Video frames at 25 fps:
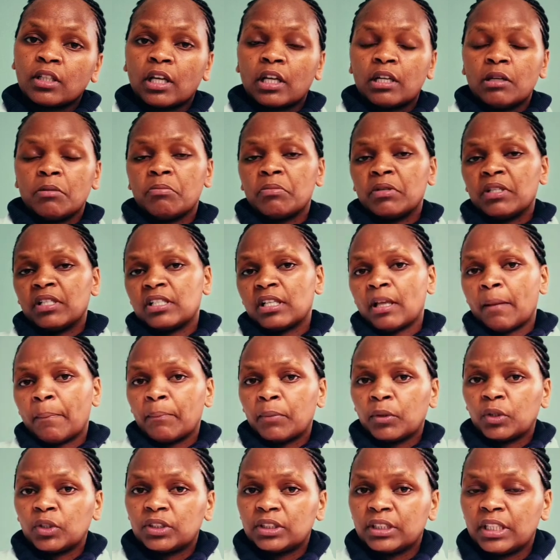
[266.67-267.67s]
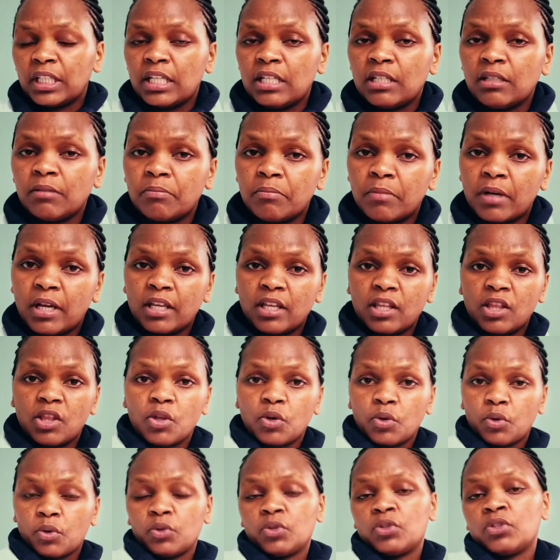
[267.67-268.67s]
can be supported by
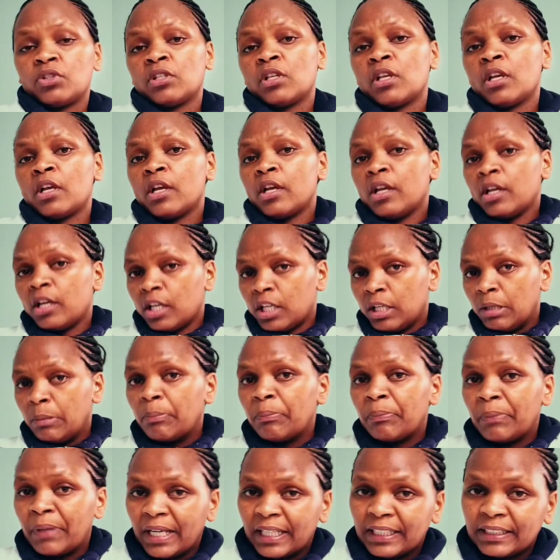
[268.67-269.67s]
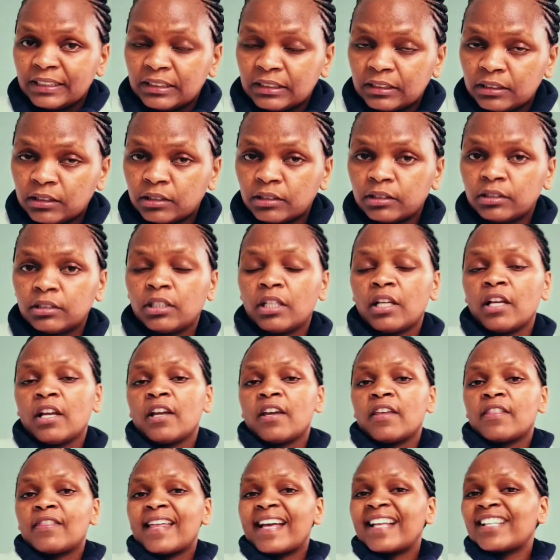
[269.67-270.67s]
those implants.
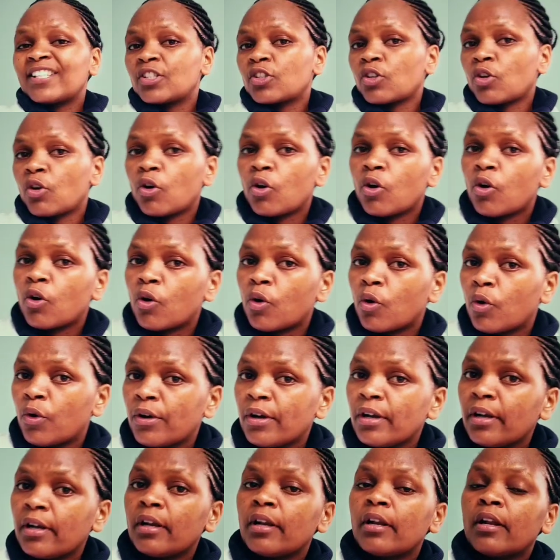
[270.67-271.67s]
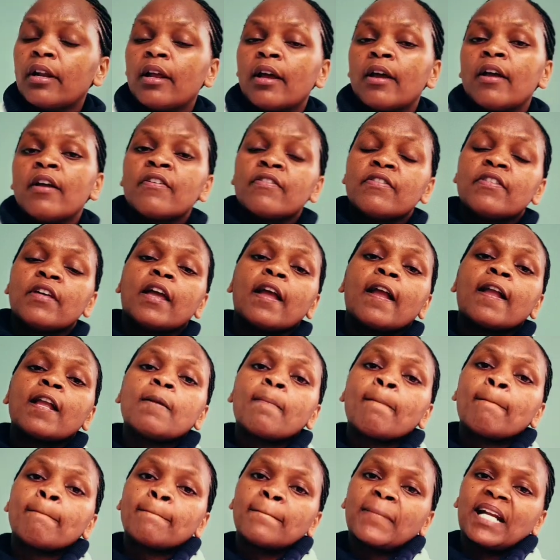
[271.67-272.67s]
That's all on the
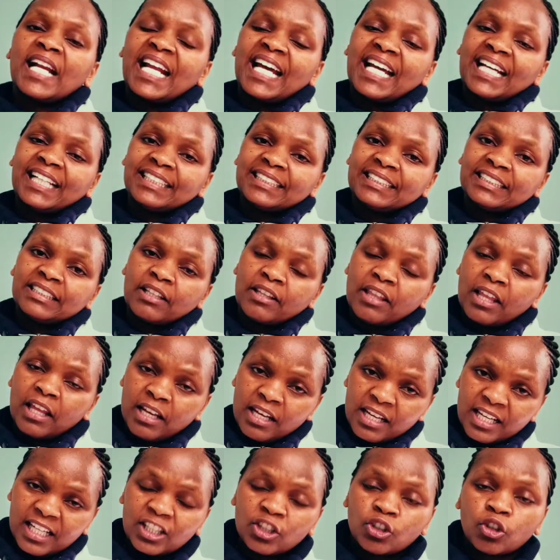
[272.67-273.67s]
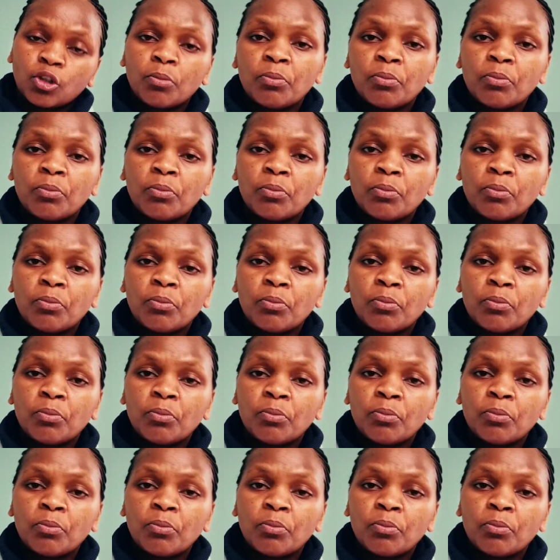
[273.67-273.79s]
dental